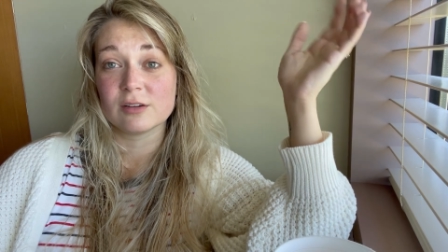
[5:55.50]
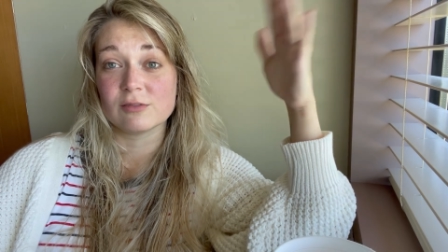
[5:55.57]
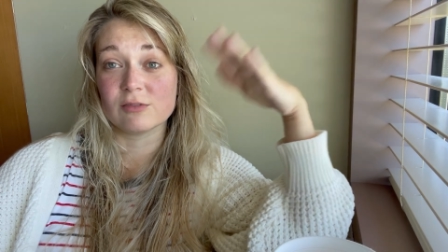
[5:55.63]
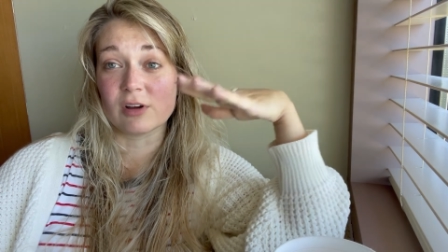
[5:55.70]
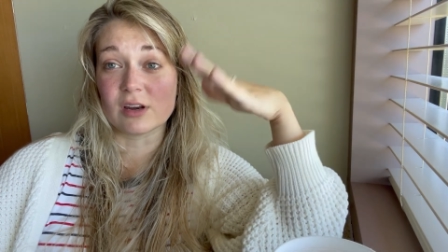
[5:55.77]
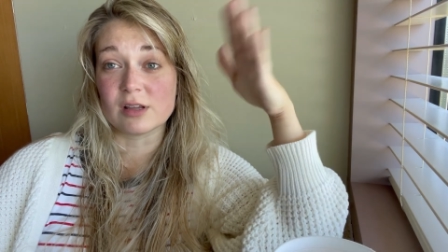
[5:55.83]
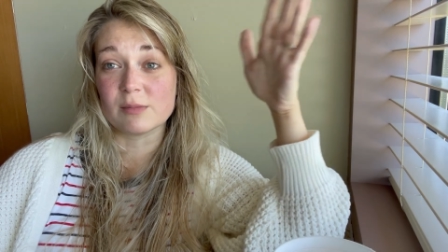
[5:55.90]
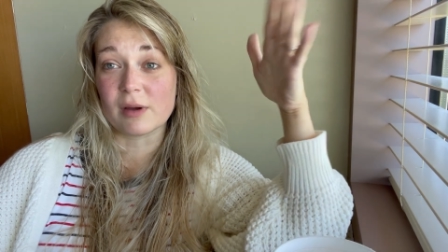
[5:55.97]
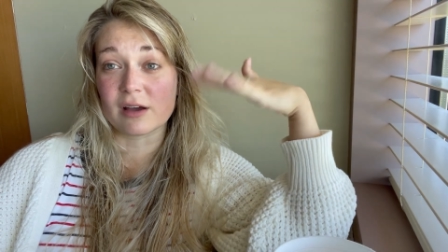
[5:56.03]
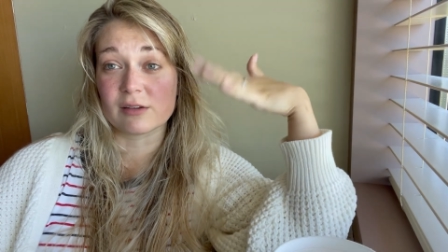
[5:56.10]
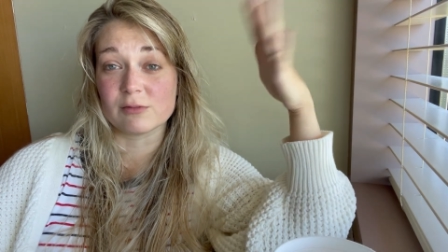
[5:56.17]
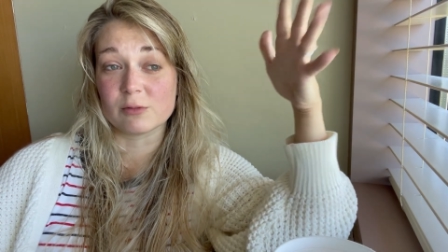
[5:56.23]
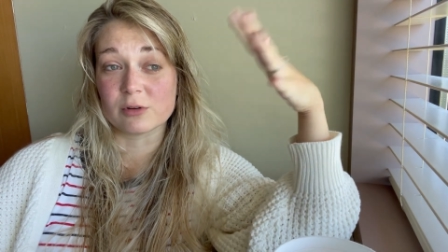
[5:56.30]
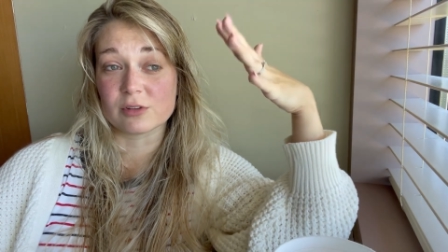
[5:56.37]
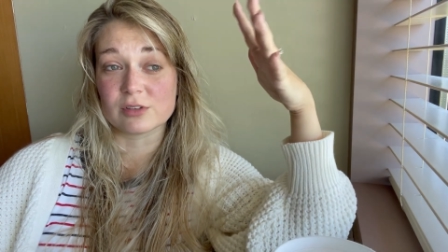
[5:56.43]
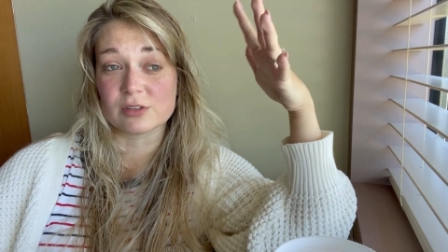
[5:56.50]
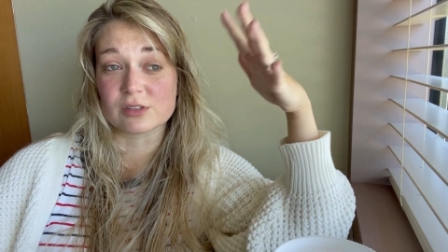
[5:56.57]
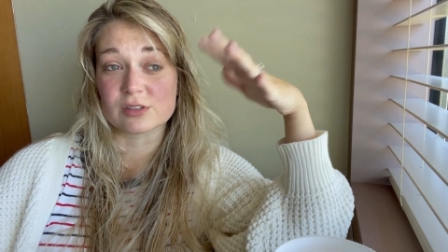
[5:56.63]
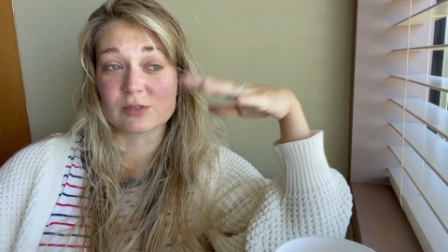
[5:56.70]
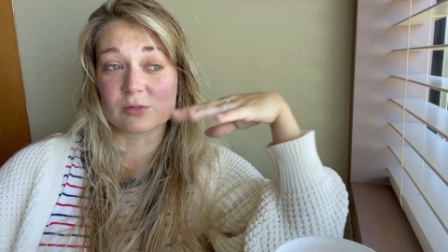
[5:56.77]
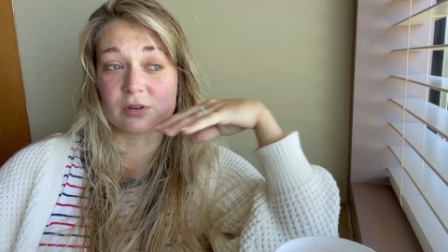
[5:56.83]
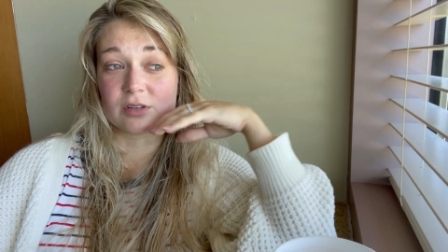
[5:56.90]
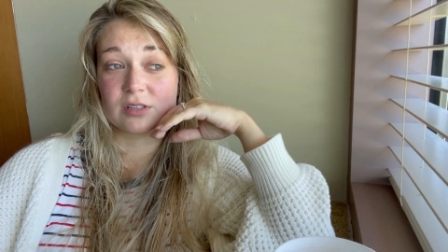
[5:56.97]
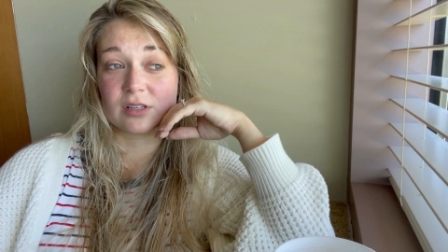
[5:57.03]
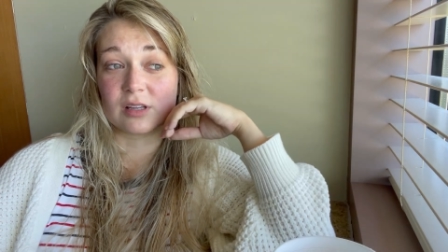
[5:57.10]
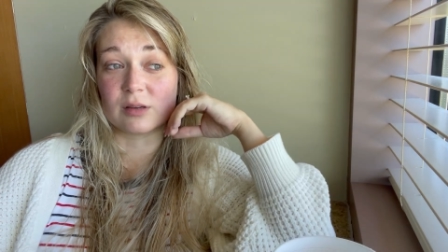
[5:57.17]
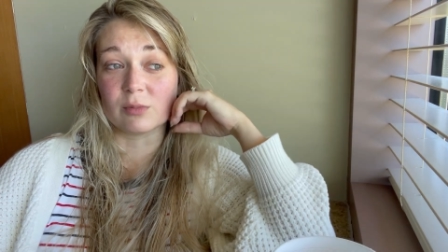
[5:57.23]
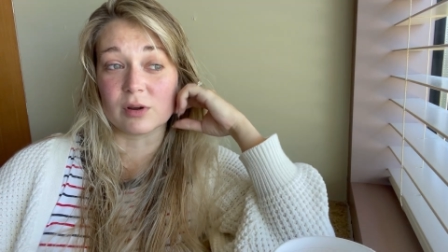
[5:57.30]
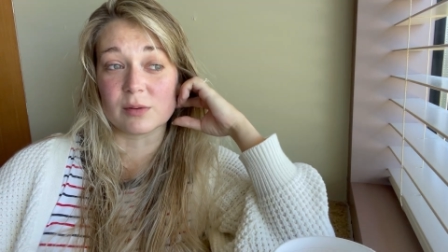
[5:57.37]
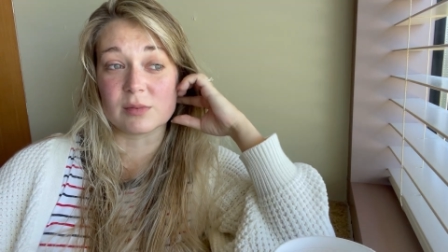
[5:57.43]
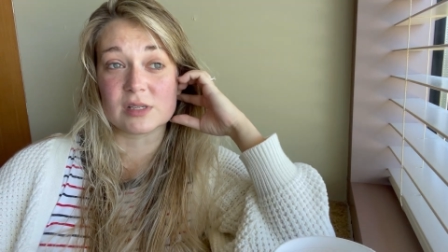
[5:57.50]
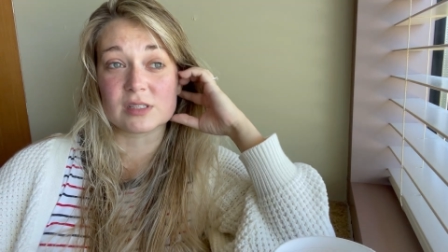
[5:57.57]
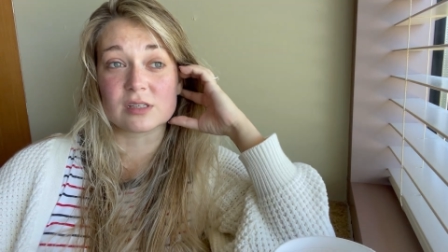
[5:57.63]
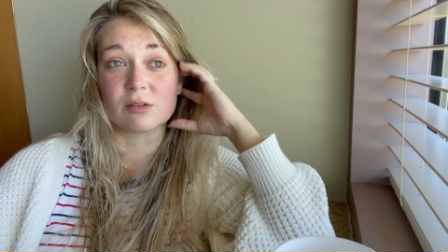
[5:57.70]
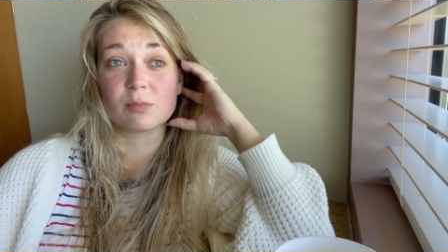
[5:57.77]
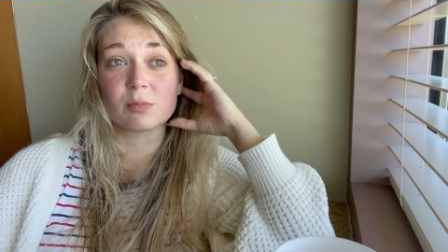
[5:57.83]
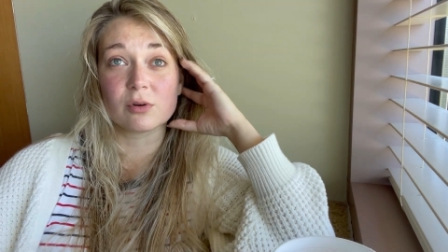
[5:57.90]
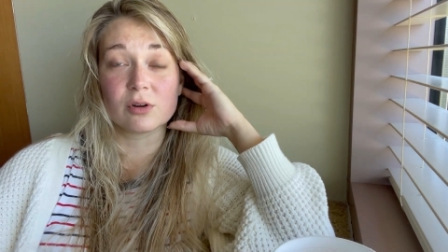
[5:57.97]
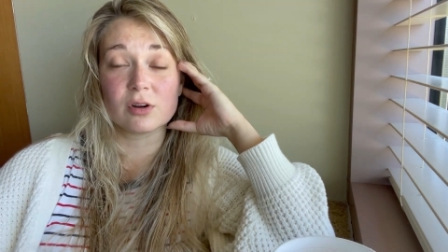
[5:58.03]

running back and forth to the store to like bring me stuff